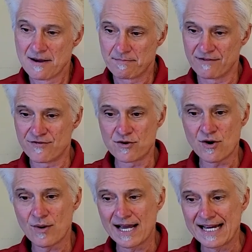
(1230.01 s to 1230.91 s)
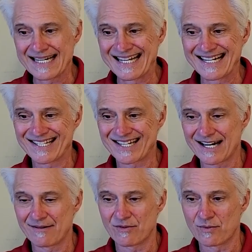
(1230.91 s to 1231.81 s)
But if you go ahead and get it
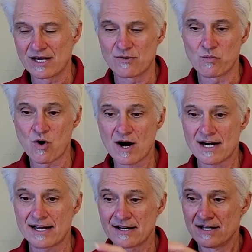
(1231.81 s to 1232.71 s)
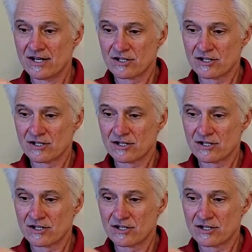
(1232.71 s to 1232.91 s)
set up the way you want it,